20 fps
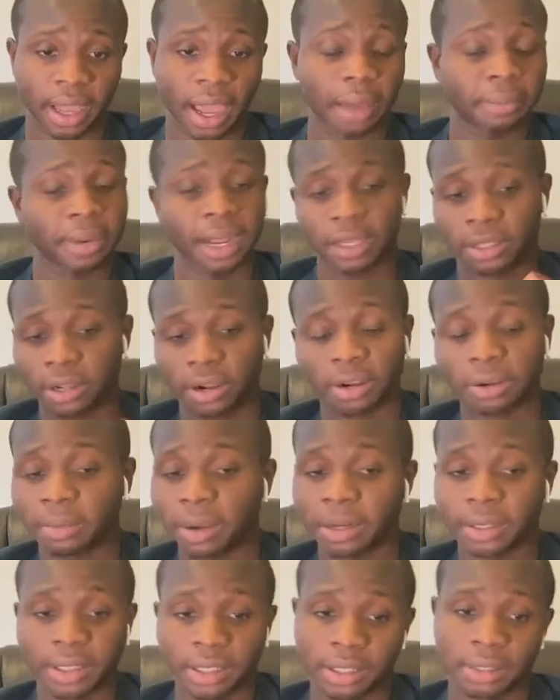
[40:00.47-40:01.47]
I'm not talking
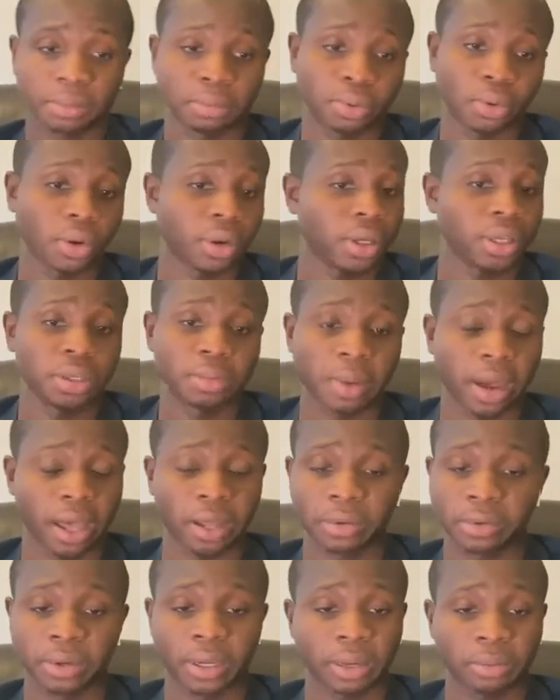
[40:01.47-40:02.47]
about just employees,
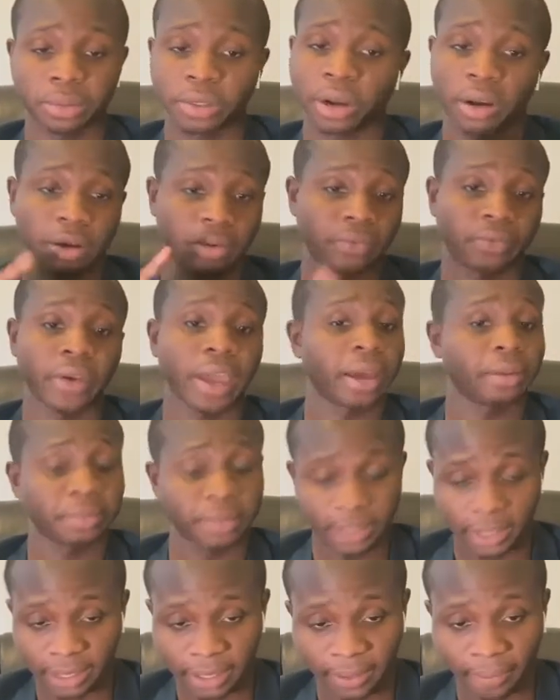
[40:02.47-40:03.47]
by the way. I'm talking
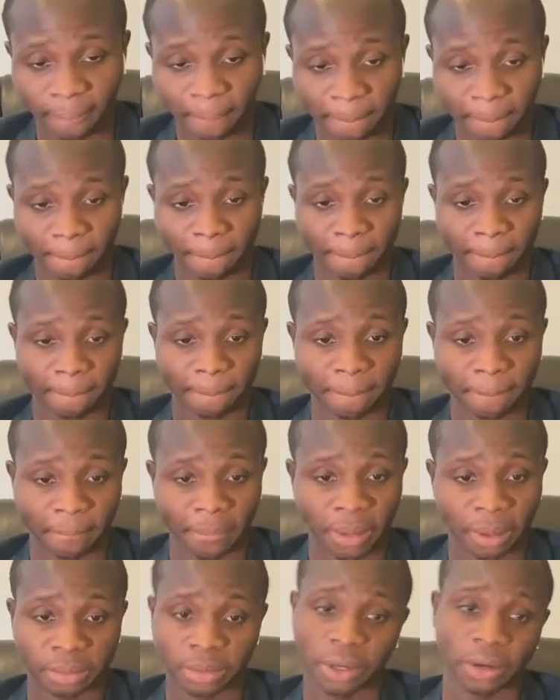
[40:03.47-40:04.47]
family.
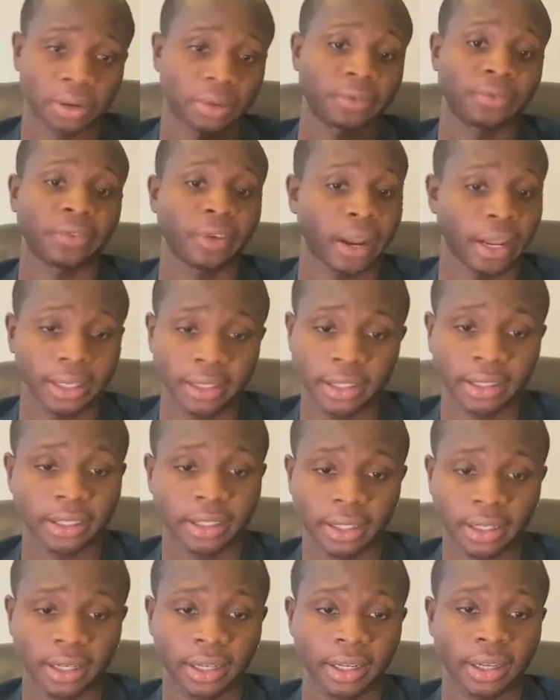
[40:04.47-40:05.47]
I'm talking
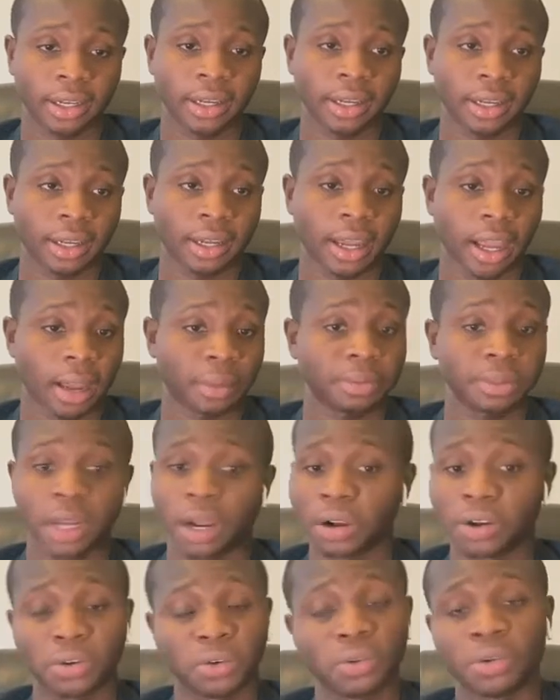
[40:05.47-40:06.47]
friends. I'm
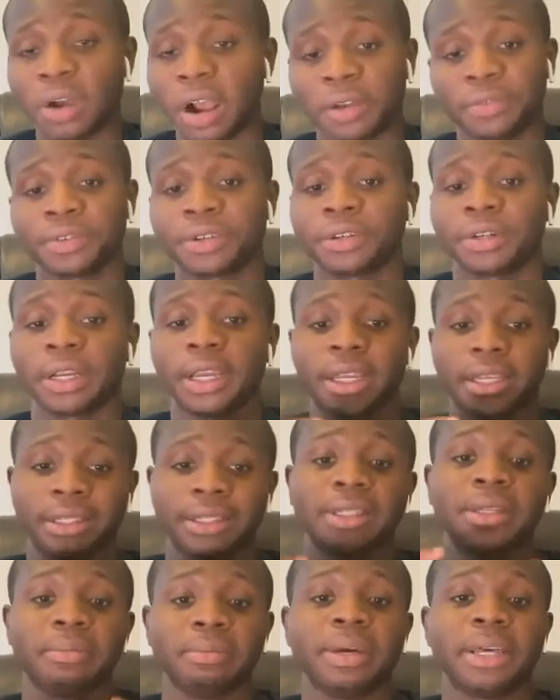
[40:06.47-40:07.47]
talking whoever
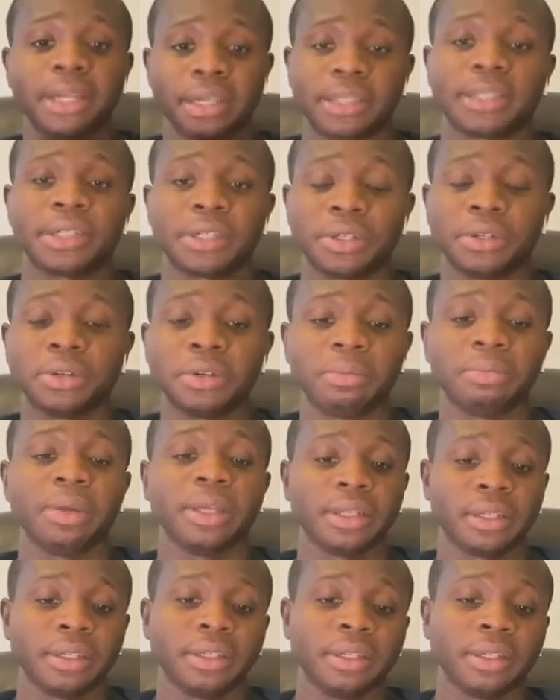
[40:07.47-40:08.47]
is diminishing your
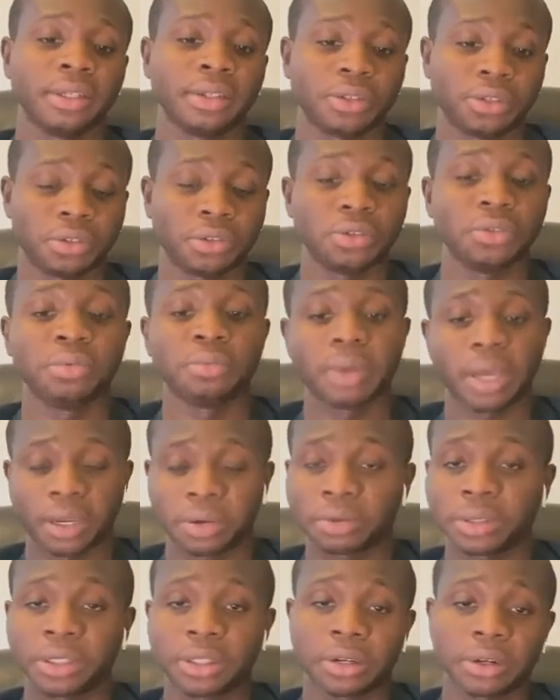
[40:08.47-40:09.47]
ability to
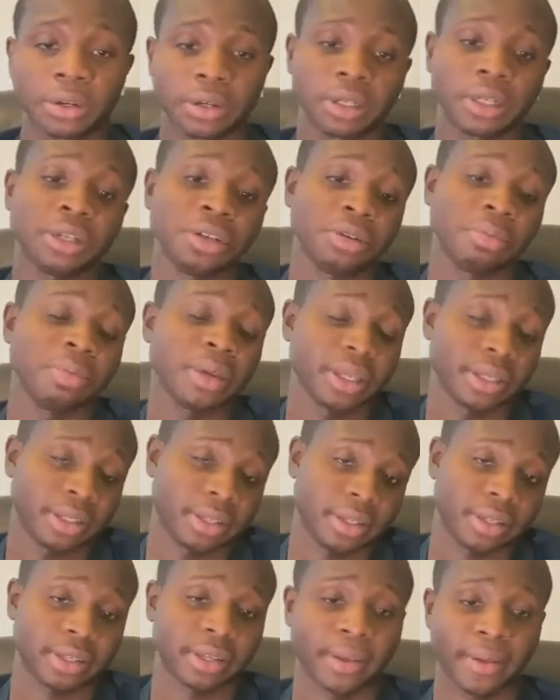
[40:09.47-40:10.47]
make return in your
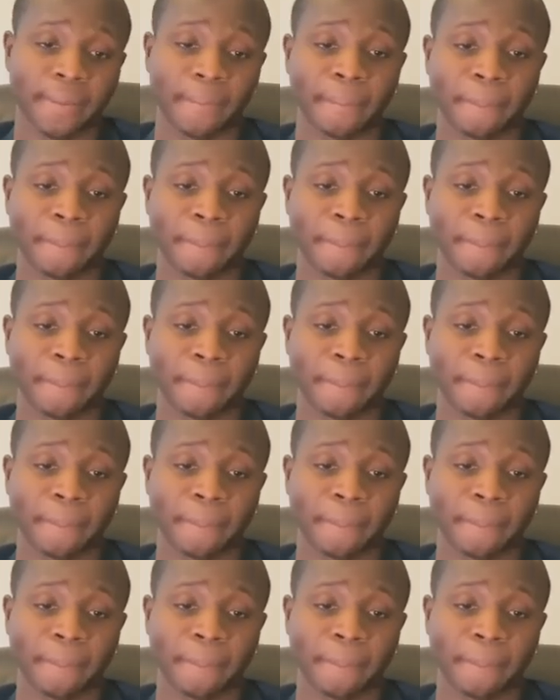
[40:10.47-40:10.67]
business.